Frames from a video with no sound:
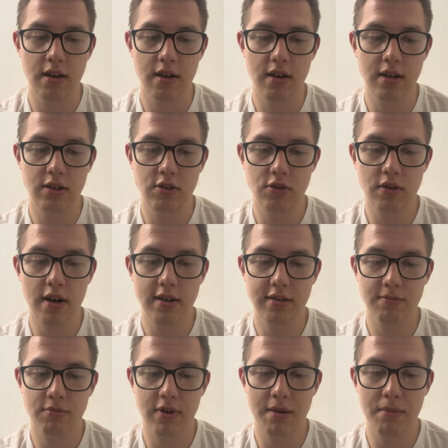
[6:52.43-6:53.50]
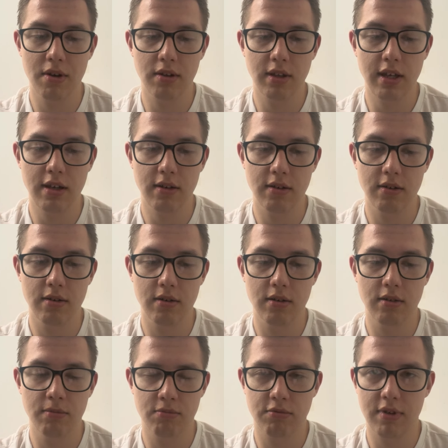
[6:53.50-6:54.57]
It draws primarily
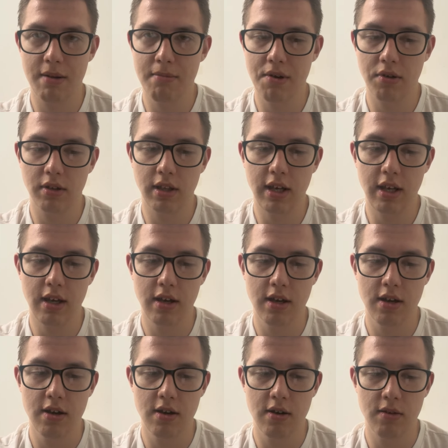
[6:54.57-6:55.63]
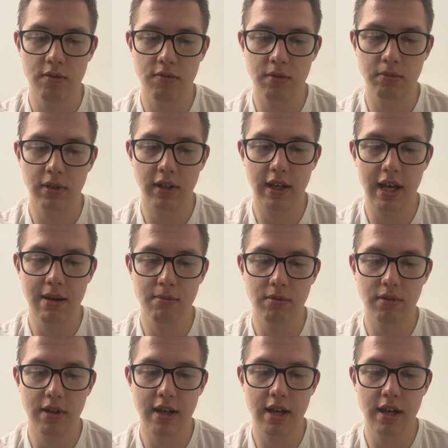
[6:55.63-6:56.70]
from the
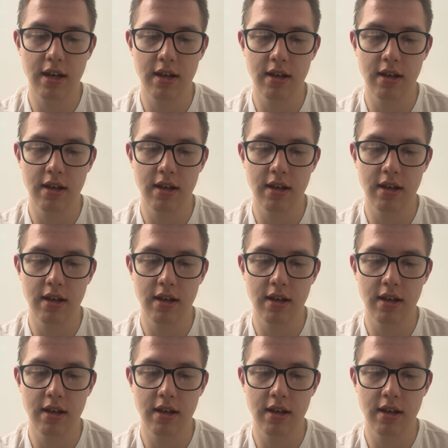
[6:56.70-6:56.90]
gameplay